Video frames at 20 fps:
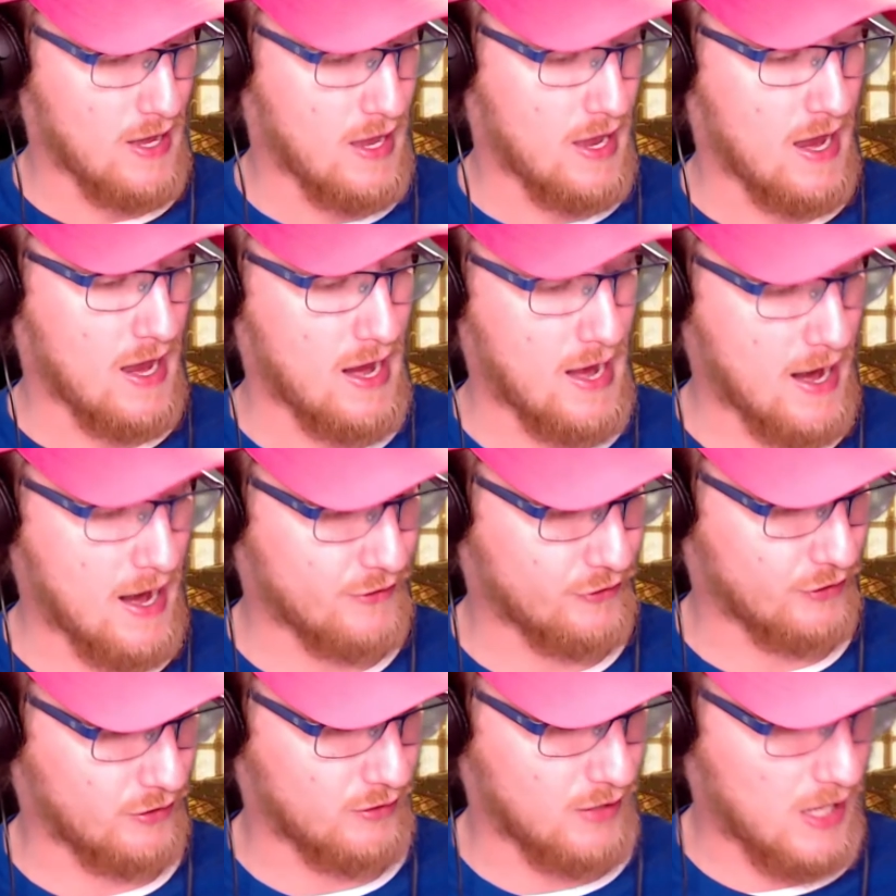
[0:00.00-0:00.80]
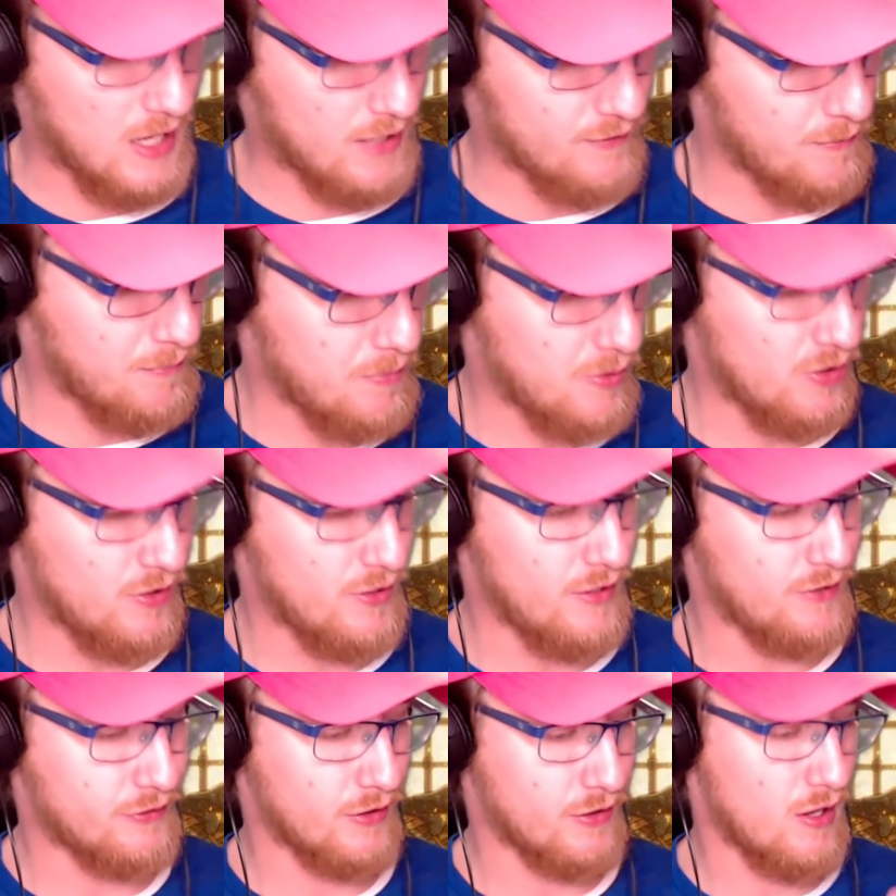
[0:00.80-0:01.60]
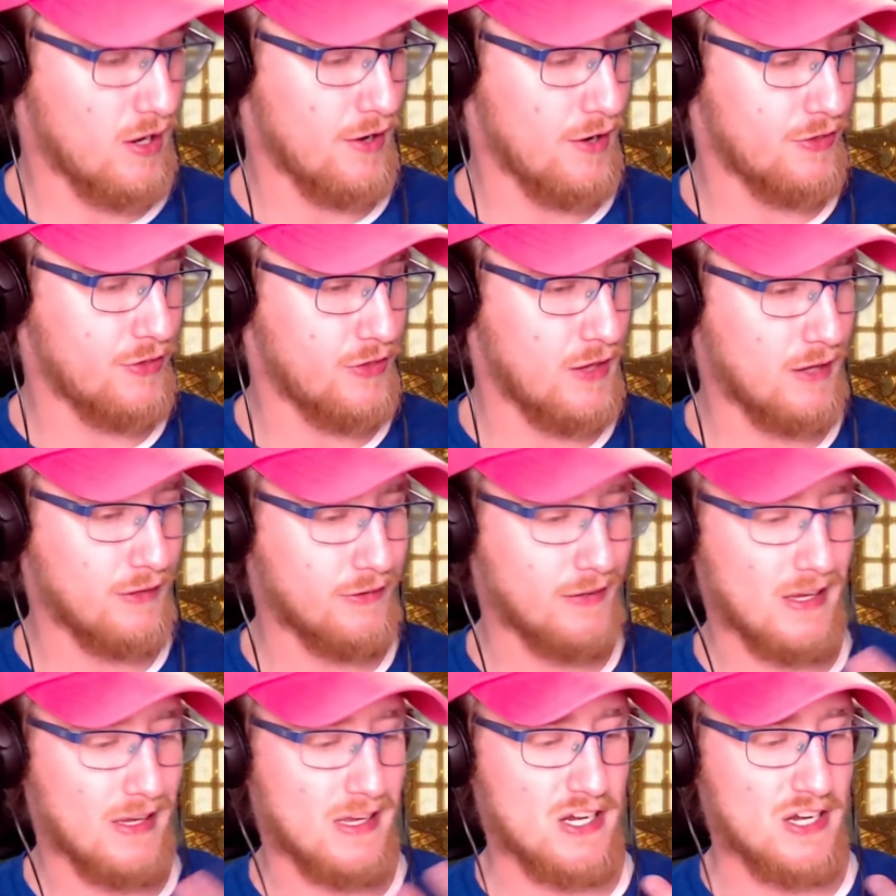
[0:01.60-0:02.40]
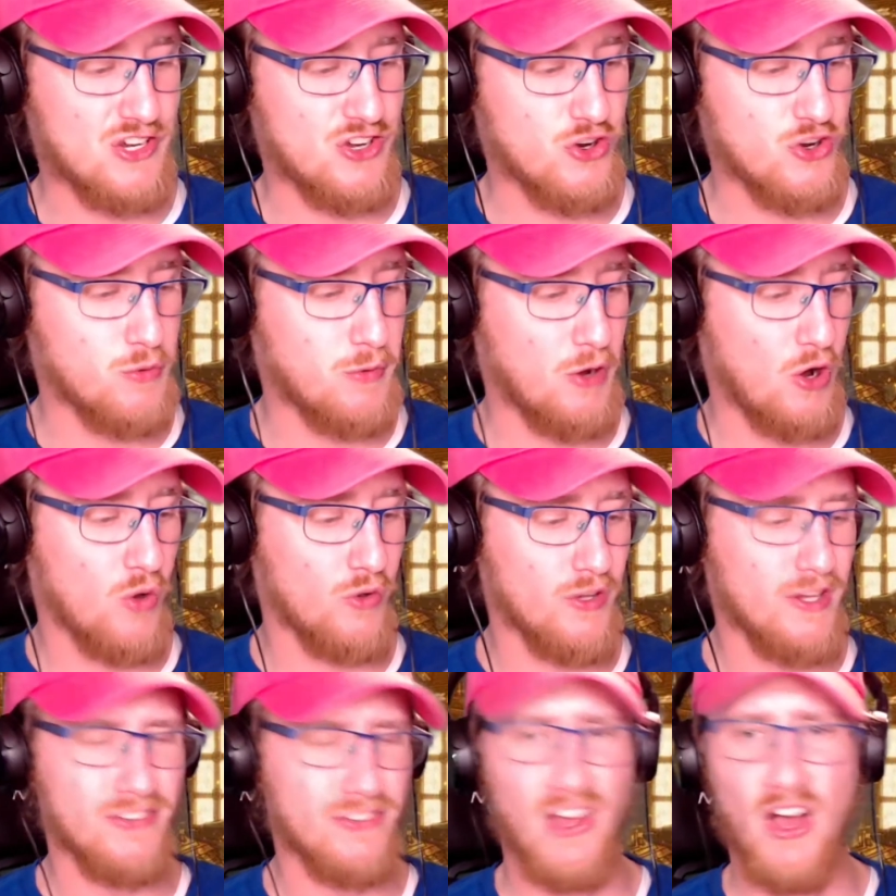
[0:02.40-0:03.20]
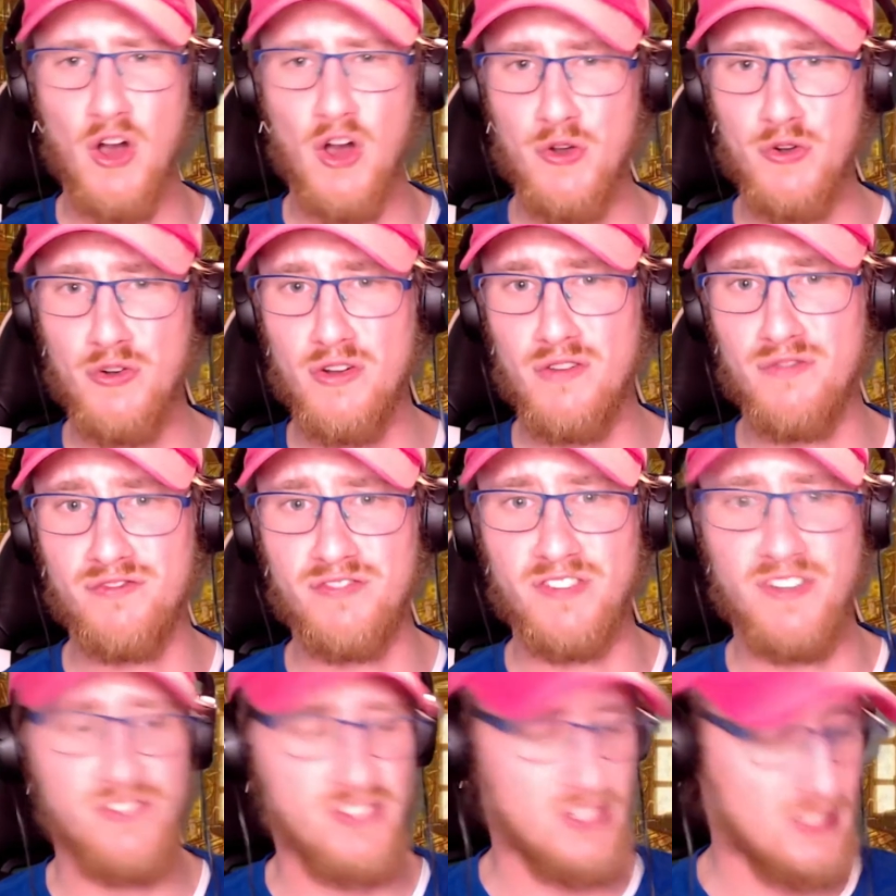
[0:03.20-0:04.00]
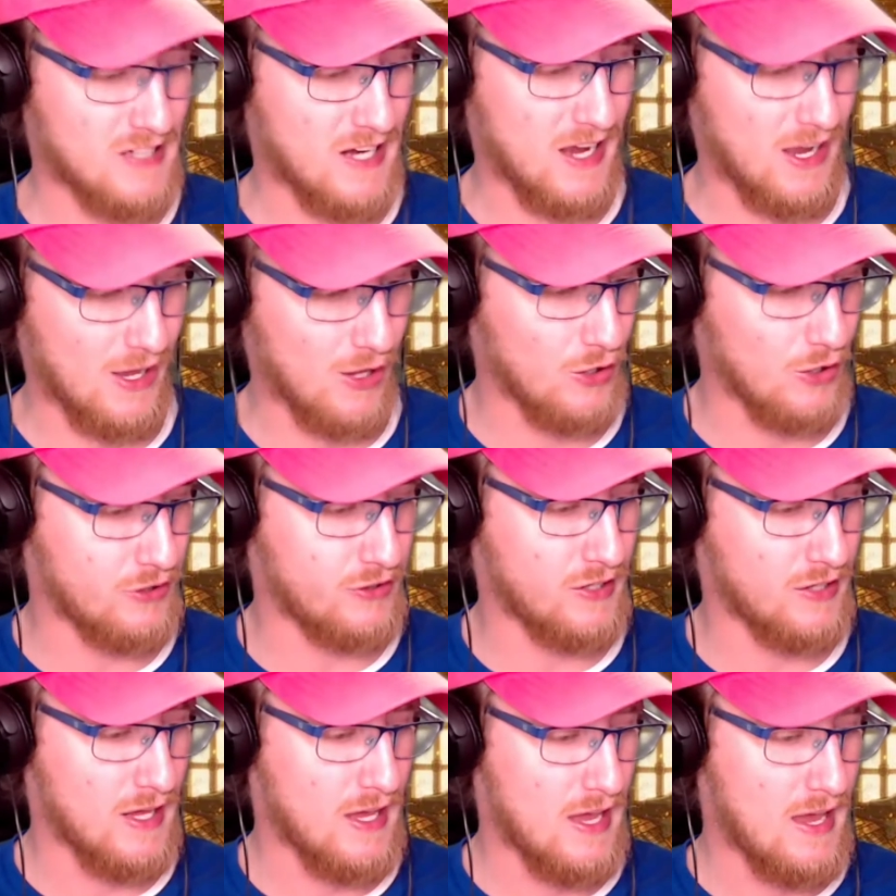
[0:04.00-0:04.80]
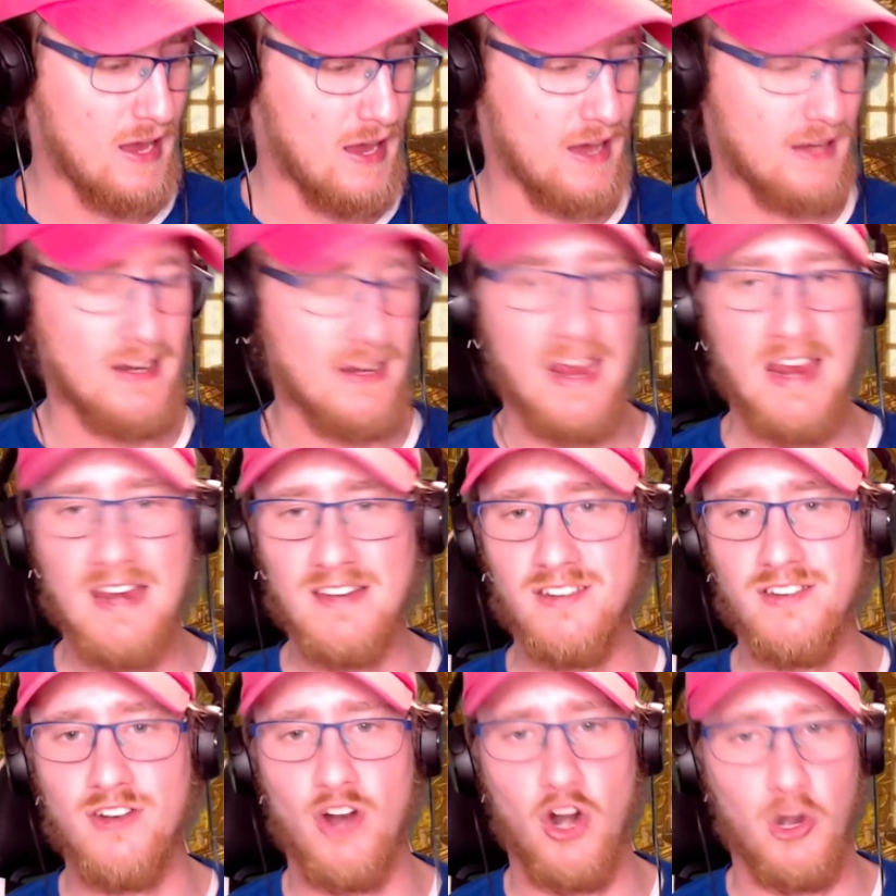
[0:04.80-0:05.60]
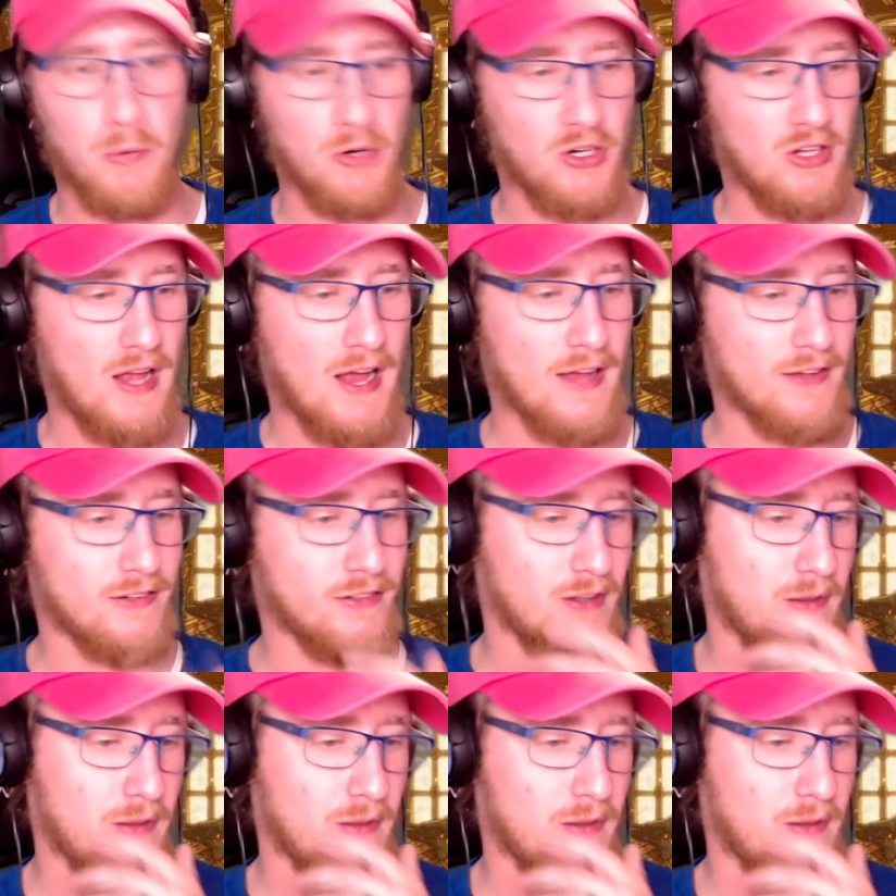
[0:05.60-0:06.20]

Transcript: It has a lot of abilities, a lot of things that it can do, but it only has 115 health and 18 armor class.